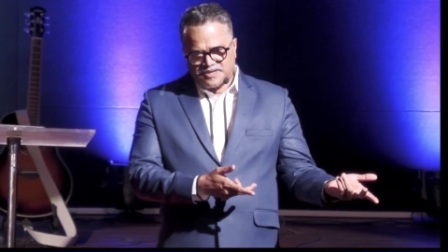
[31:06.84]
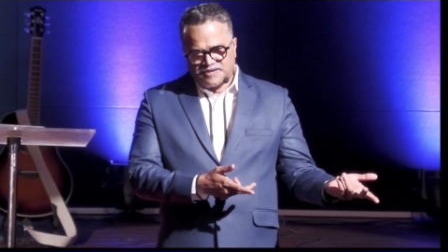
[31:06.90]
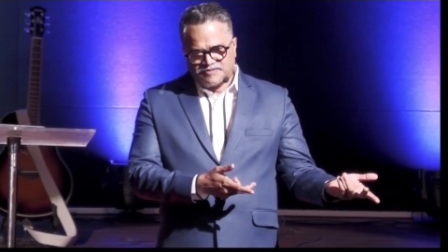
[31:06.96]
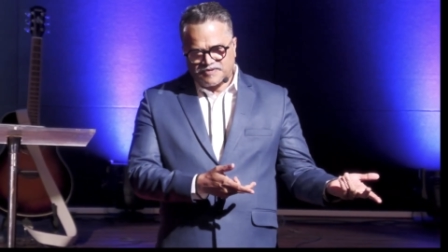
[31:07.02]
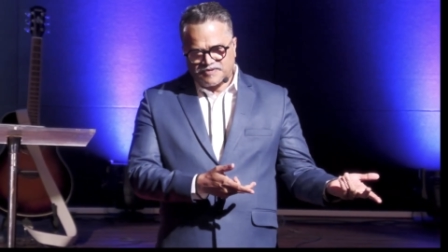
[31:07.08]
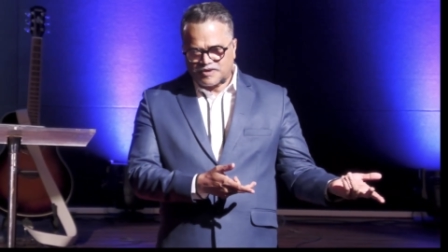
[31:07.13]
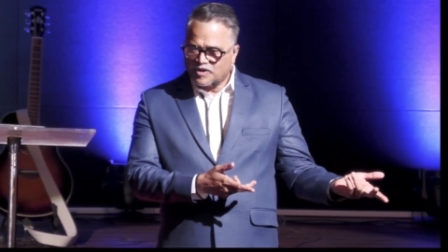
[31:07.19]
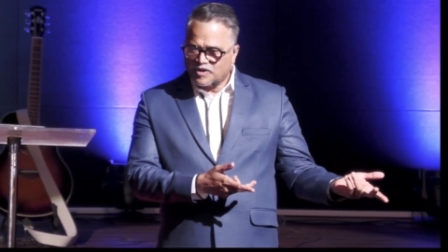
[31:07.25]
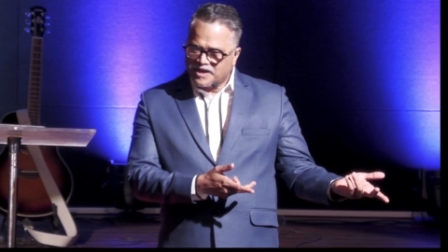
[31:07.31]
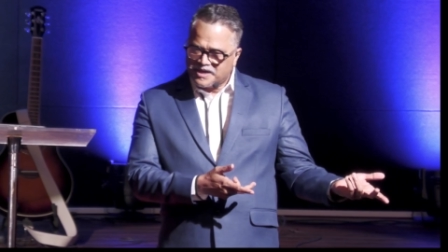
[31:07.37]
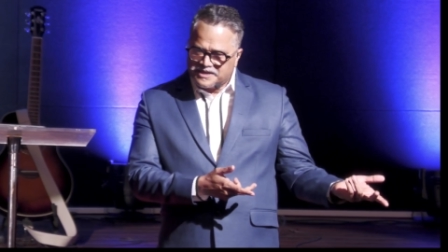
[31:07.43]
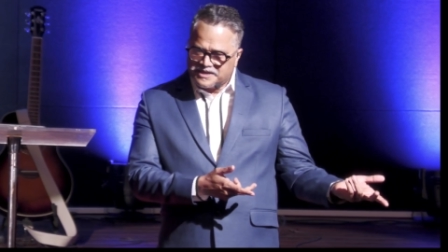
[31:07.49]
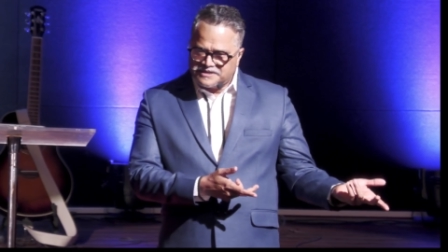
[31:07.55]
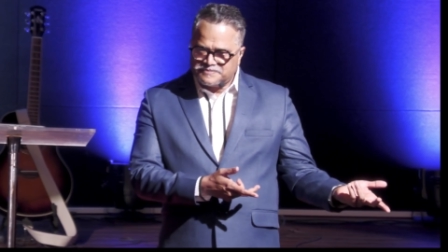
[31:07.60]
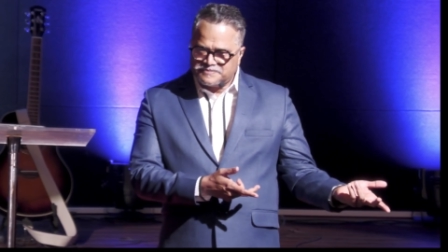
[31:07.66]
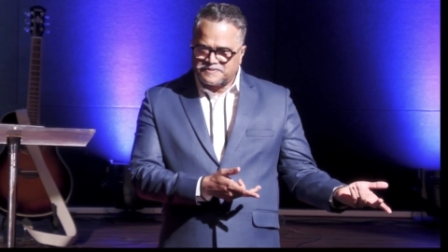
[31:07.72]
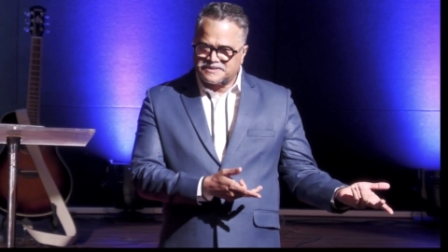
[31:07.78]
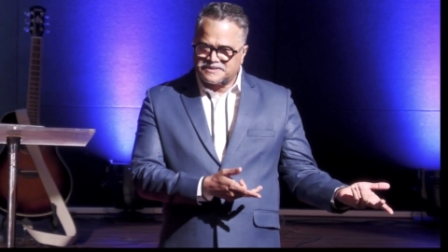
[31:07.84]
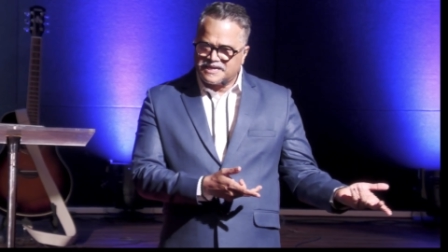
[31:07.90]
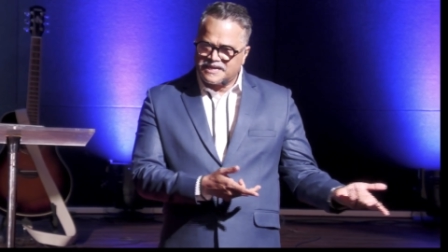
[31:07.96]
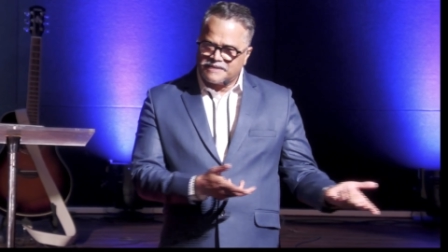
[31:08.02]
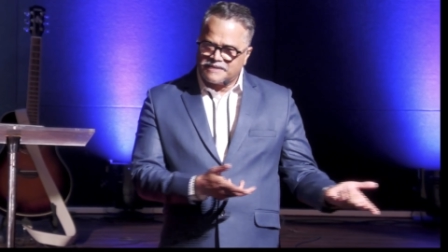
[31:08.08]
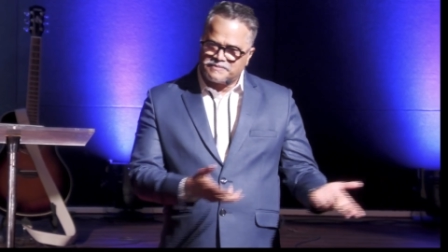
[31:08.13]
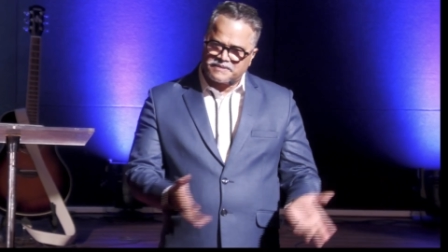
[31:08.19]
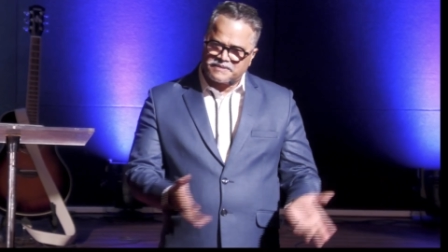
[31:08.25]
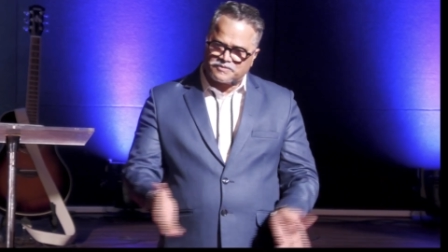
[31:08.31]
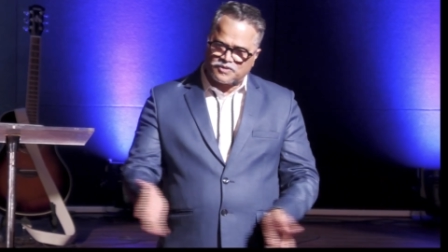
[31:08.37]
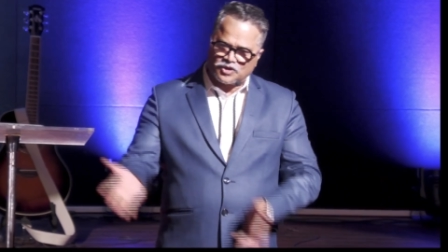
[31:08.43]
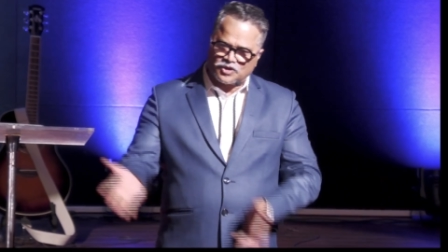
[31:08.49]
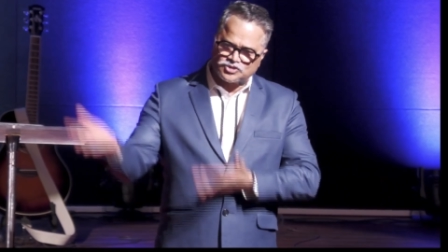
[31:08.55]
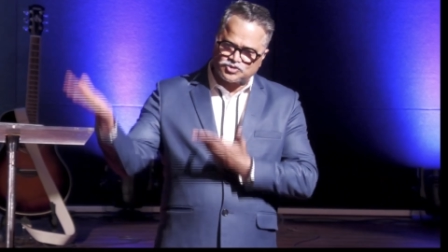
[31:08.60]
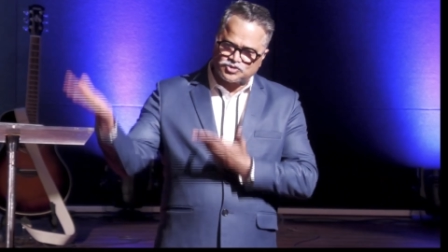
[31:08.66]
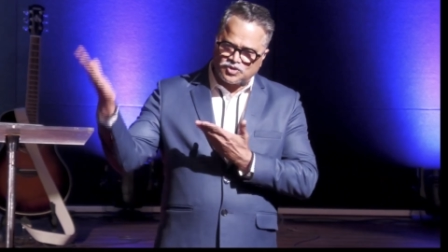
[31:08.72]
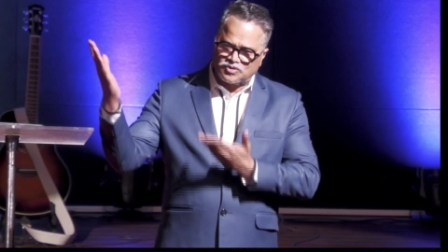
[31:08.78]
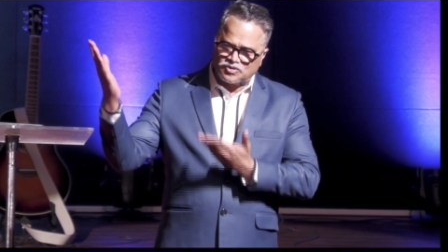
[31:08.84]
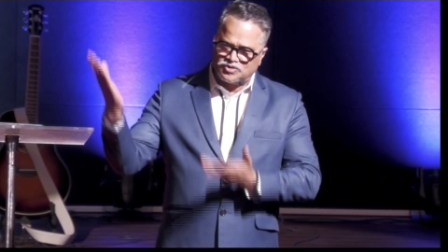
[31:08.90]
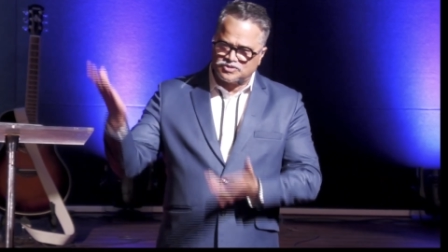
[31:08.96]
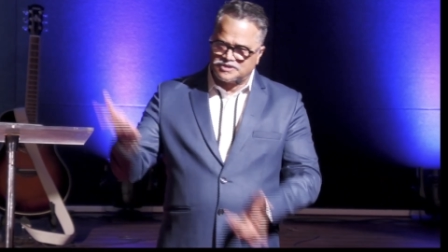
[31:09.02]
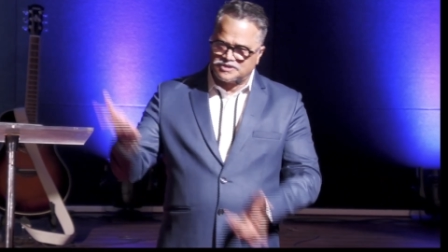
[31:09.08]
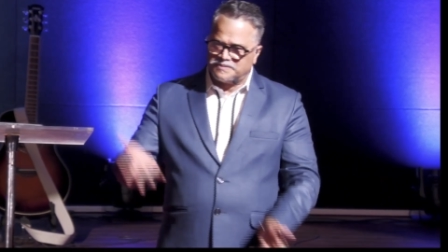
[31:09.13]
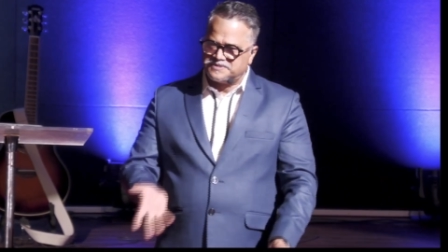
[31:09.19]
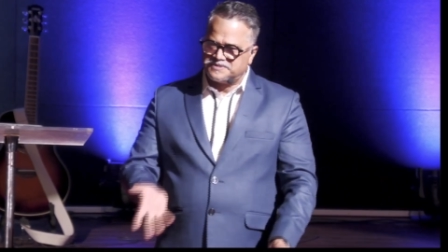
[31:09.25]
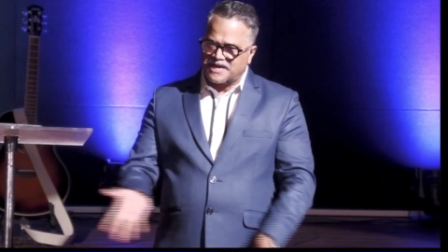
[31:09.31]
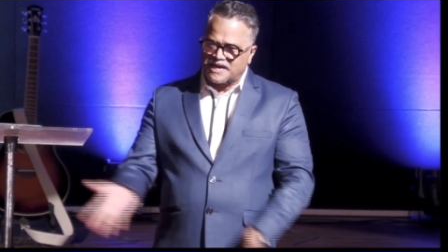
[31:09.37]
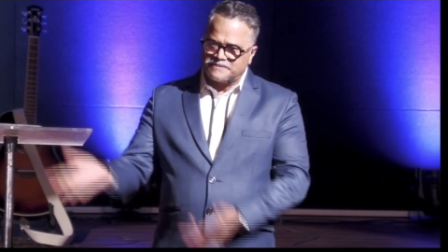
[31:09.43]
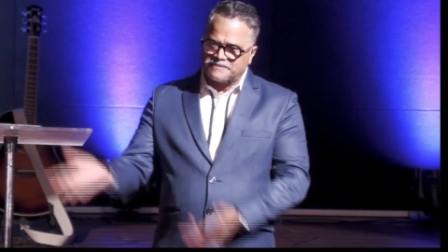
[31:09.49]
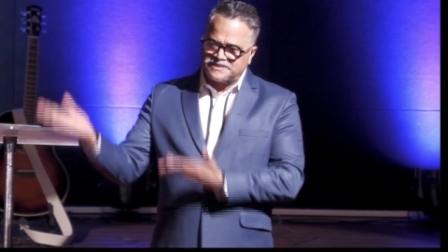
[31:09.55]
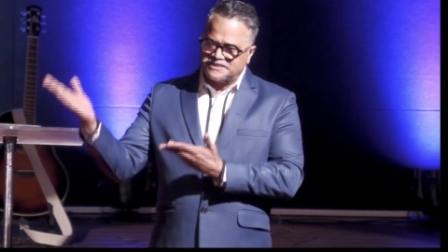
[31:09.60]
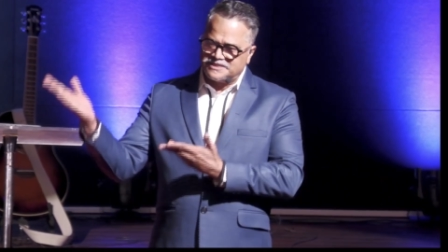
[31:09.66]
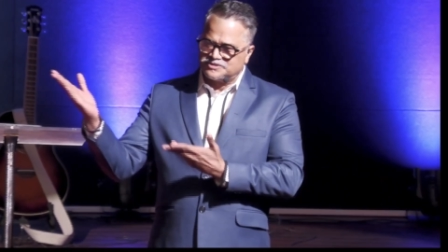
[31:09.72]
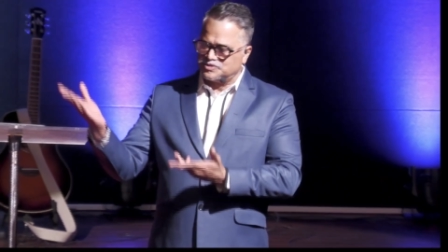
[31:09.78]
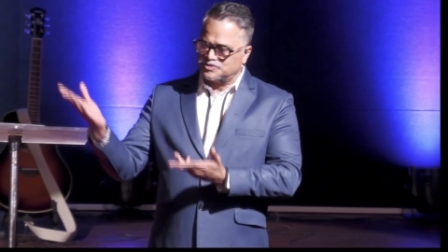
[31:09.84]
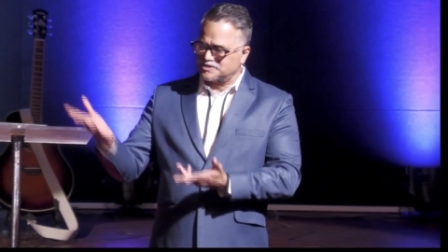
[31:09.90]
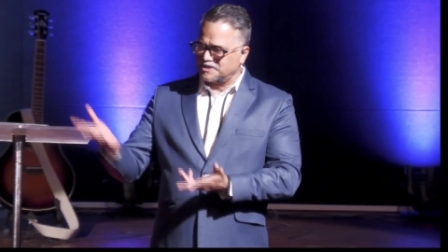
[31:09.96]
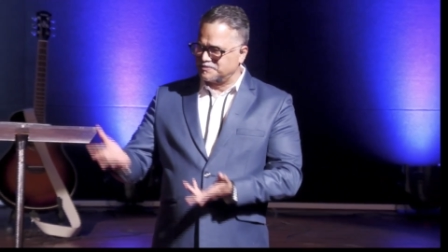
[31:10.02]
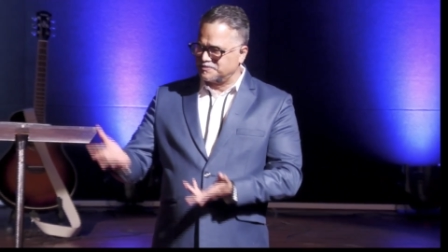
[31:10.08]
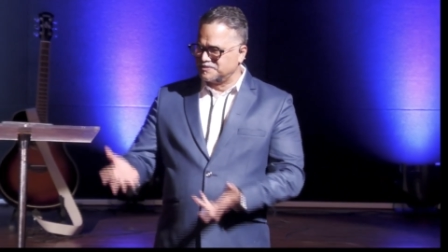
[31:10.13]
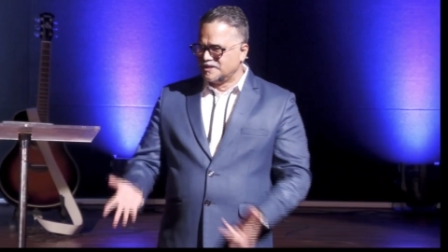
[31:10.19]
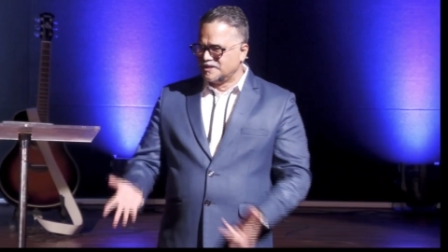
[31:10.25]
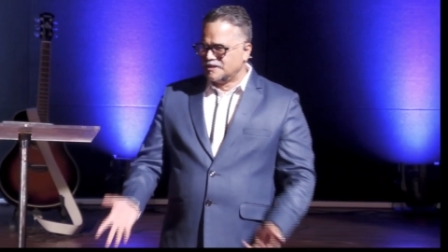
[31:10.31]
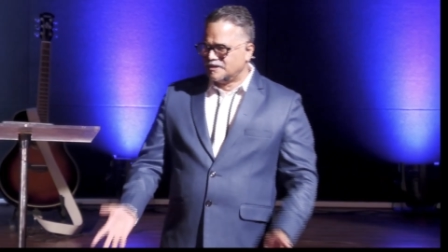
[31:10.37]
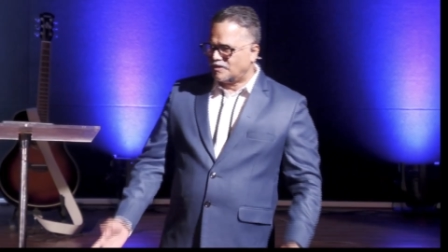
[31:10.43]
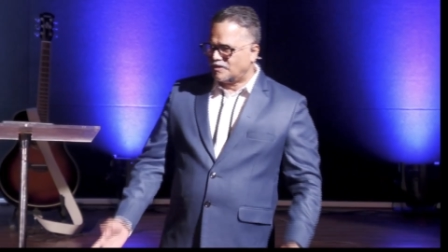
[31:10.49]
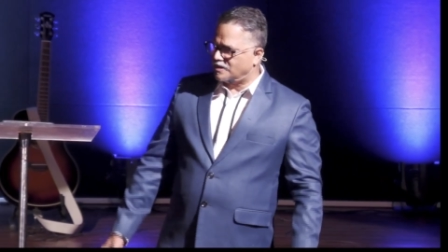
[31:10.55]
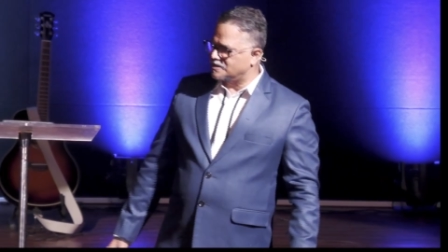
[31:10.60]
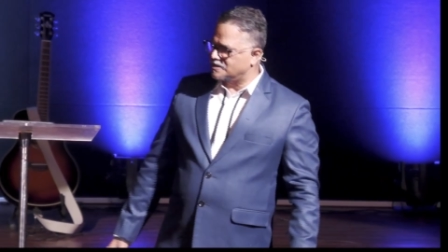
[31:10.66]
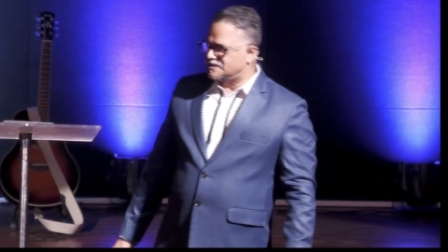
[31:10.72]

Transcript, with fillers: If I go, I head deeper. Then my cholesterol goes up, diabetes goes up, all